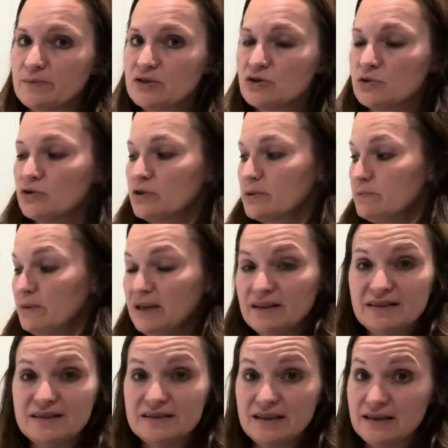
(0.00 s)
So you can make
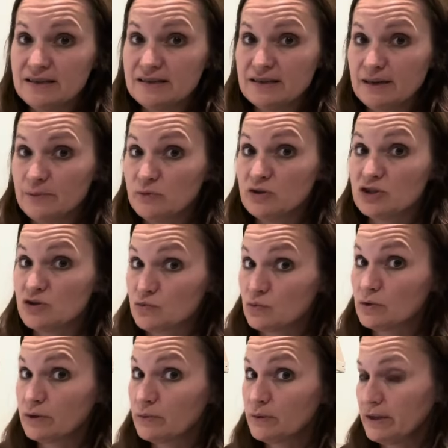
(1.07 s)
these ahead of time, which is
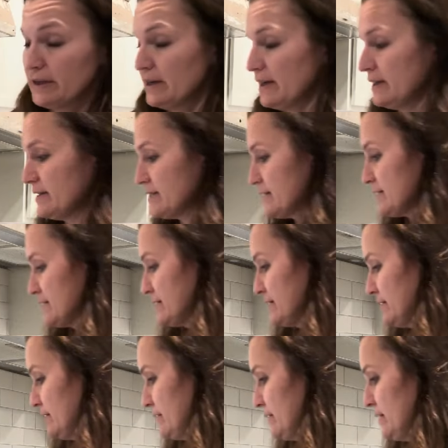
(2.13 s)
really, really nice,
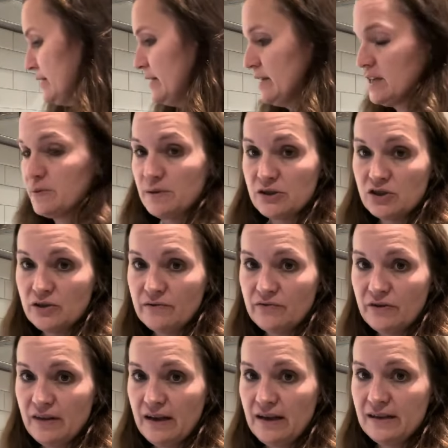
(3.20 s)
especially for
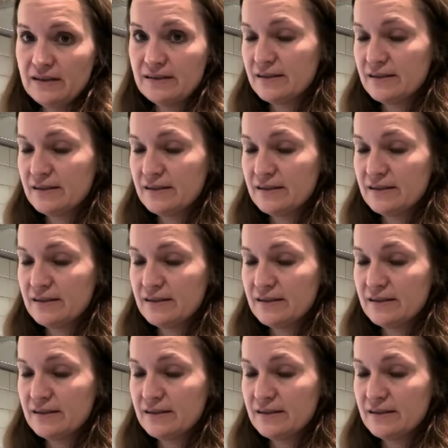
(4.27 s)
that.